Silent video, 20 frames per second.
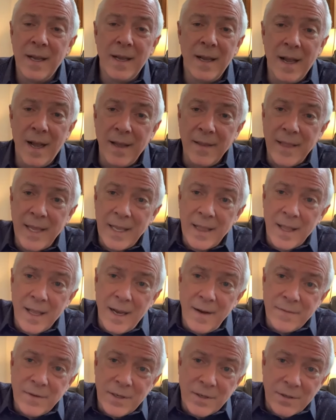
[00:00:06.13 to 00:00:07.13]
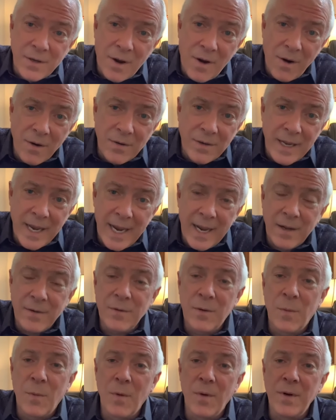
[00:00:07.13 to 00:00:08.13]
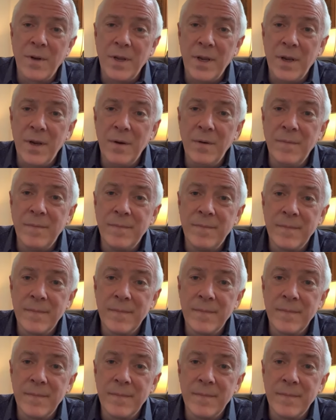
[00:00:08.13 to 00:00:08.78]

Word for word: Uh, they love to talk down toward you.